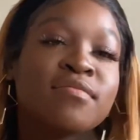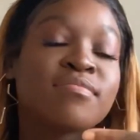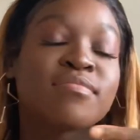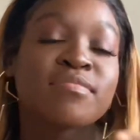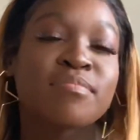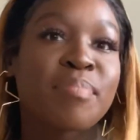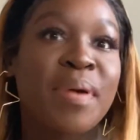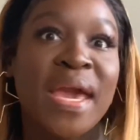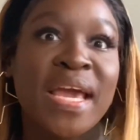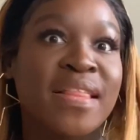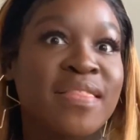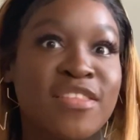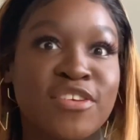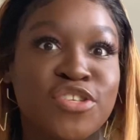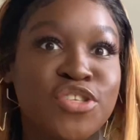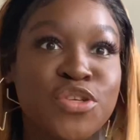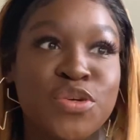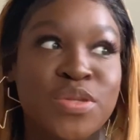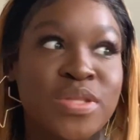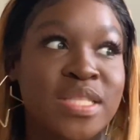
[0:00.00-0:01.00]
paint
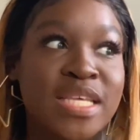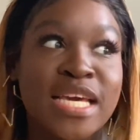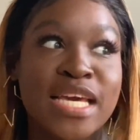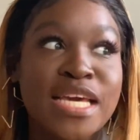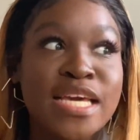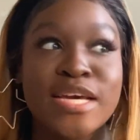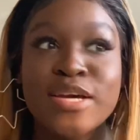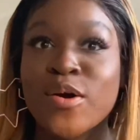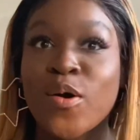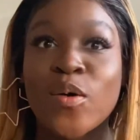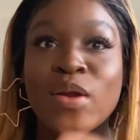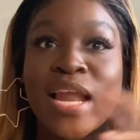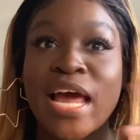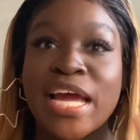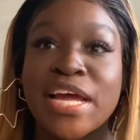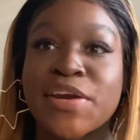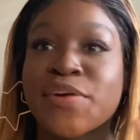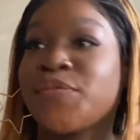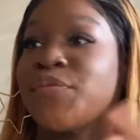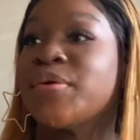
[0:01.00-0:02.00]
this new thing, or
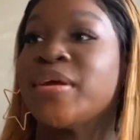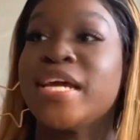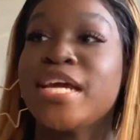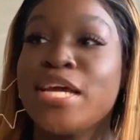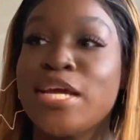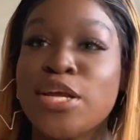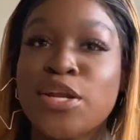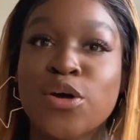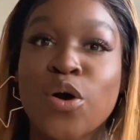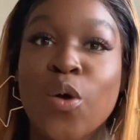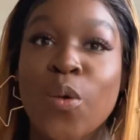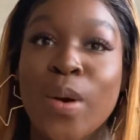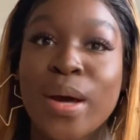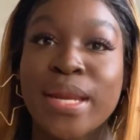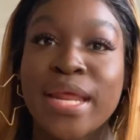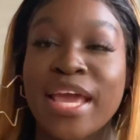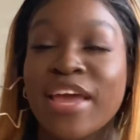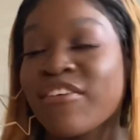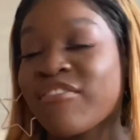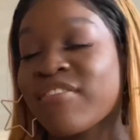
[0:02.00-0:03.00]
like read or
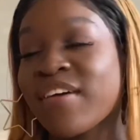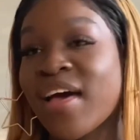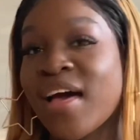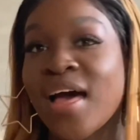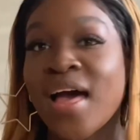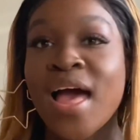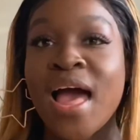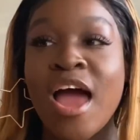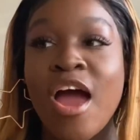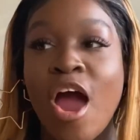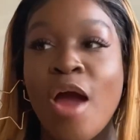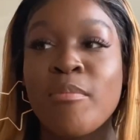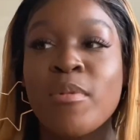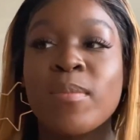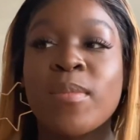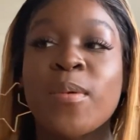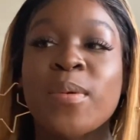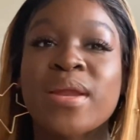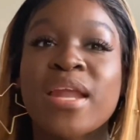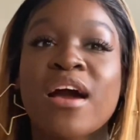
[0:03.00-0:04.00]
whatever. I
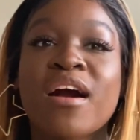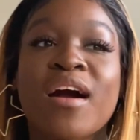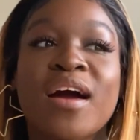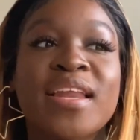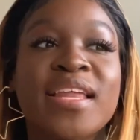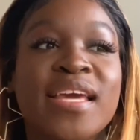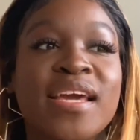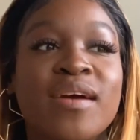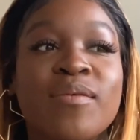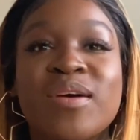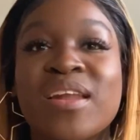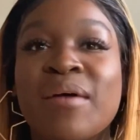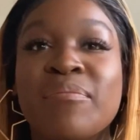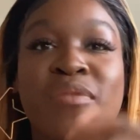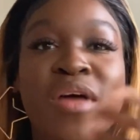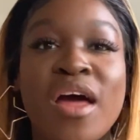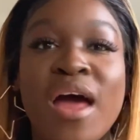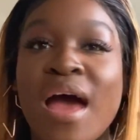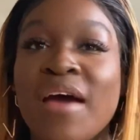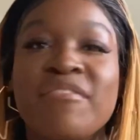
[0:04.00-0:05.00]
remember when I got here,
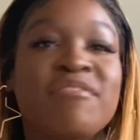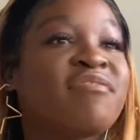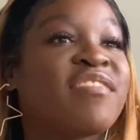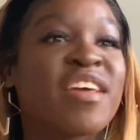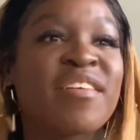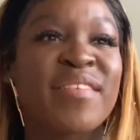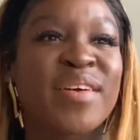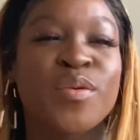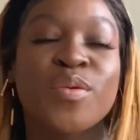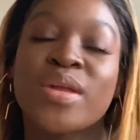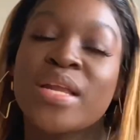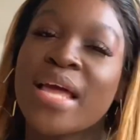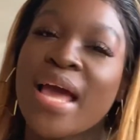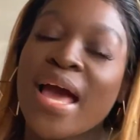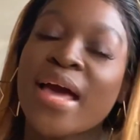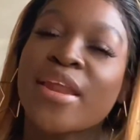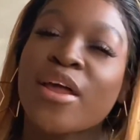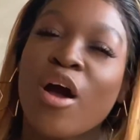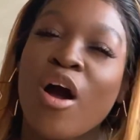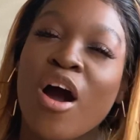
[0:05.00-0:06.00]
I've never really
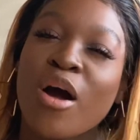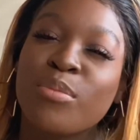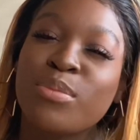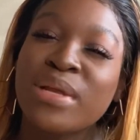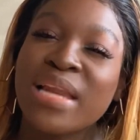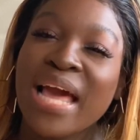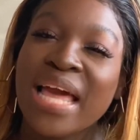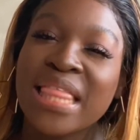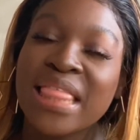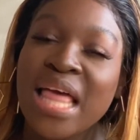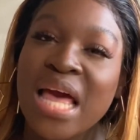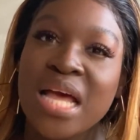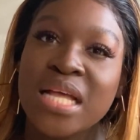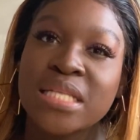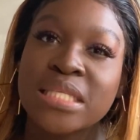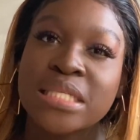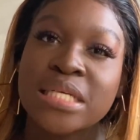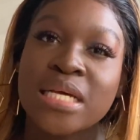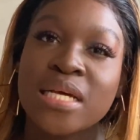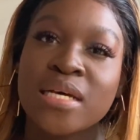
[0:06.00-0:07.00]
had a hobby like
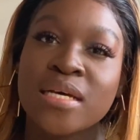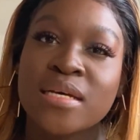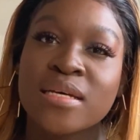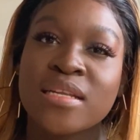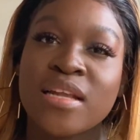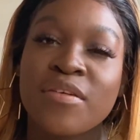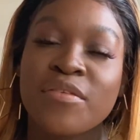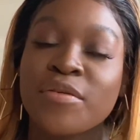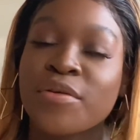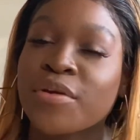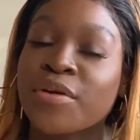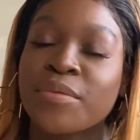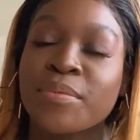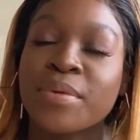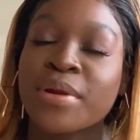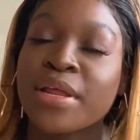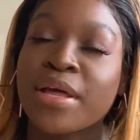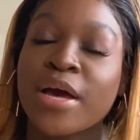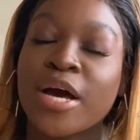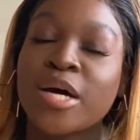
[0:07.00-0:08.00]
that. Never
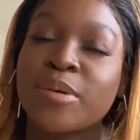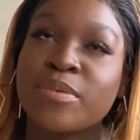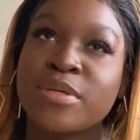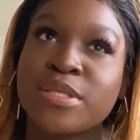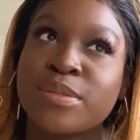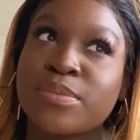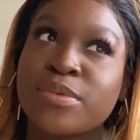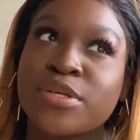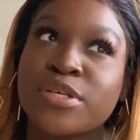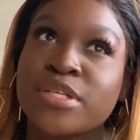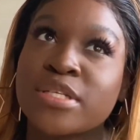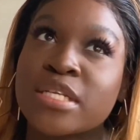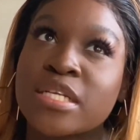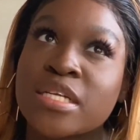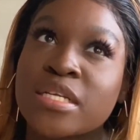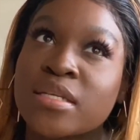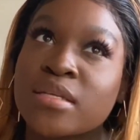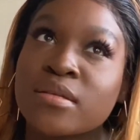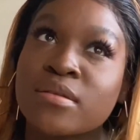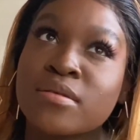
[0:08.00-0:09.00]
been a hobbies
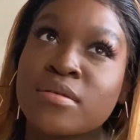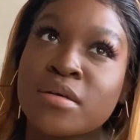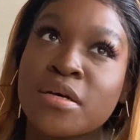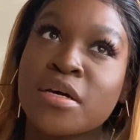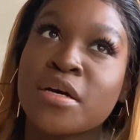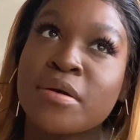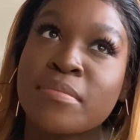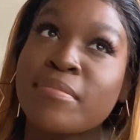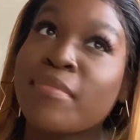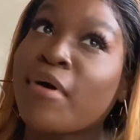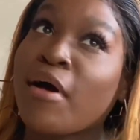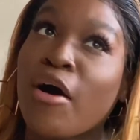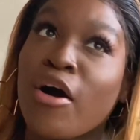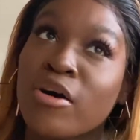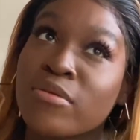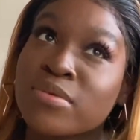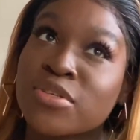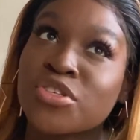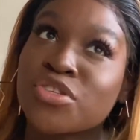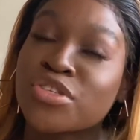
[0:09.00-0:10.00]
person. My
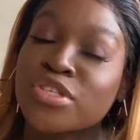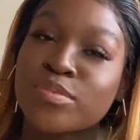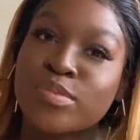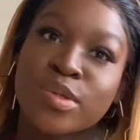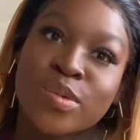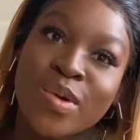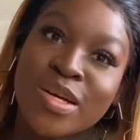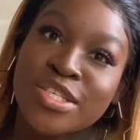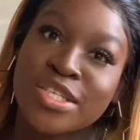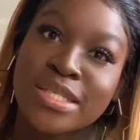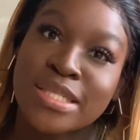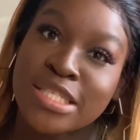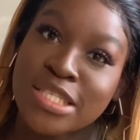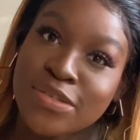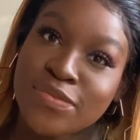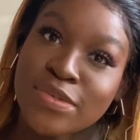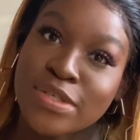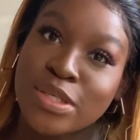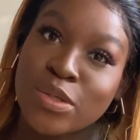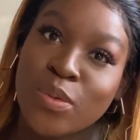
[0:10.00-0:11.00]
hobby has just been watching
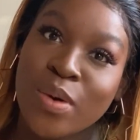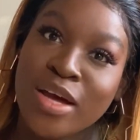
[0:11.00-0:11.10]
TV, quite